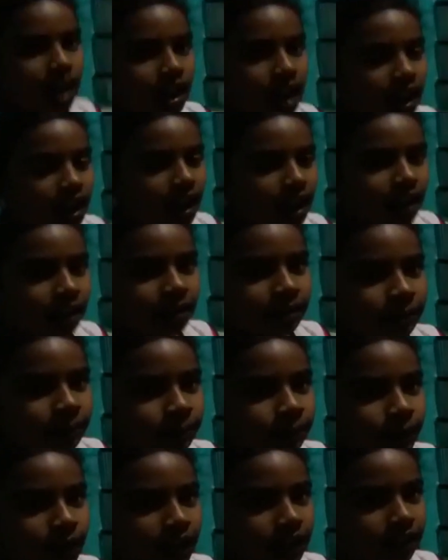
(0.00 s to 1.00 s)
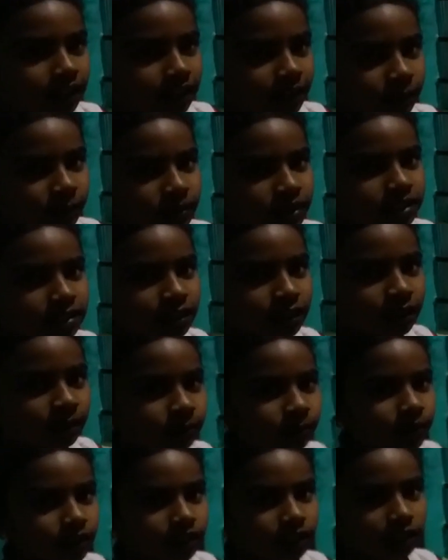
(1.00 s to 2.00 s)
Hi, my name is
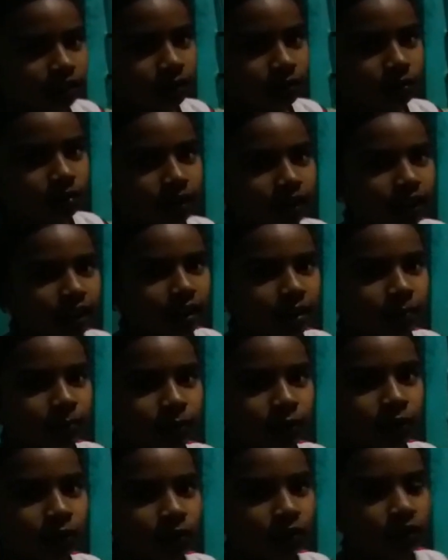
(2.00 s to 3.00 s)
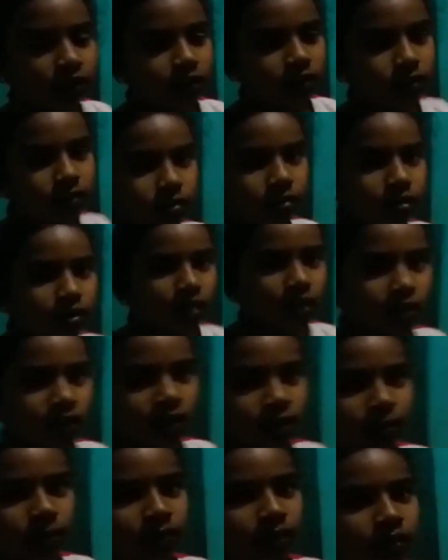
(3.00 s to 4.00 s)
Kalpita. Today I am going to talk
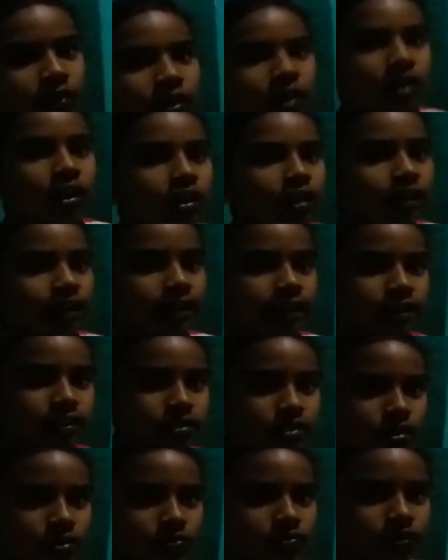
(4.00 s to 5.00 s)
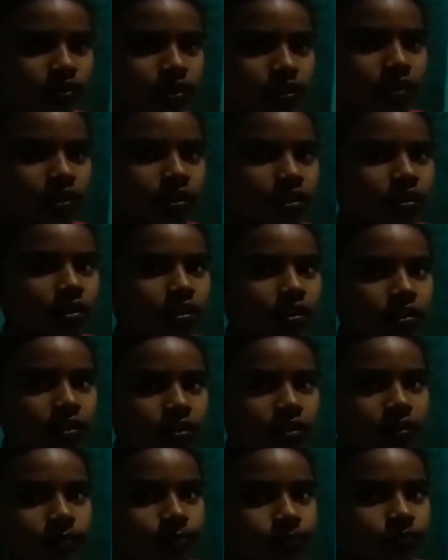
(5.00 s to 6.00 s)
about layers of the
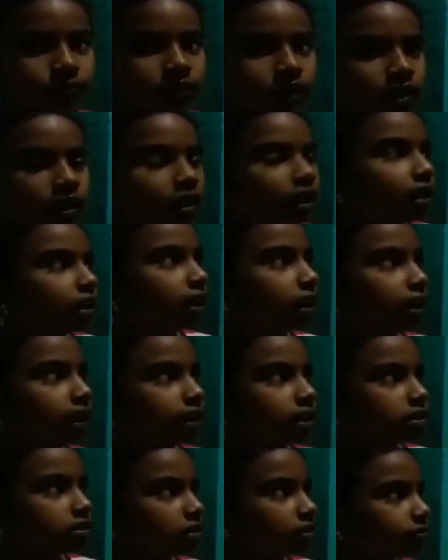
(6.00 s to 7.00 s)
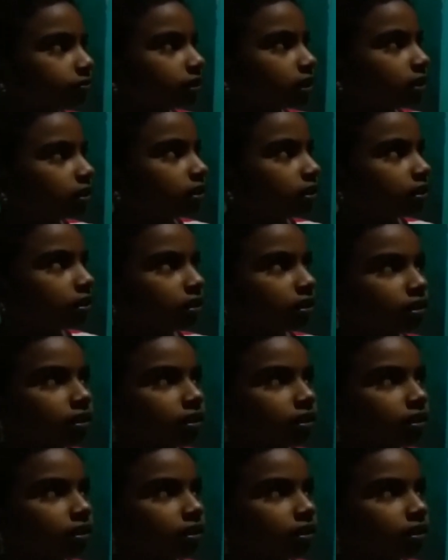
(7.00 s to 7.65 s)
earth. Layers of the earth.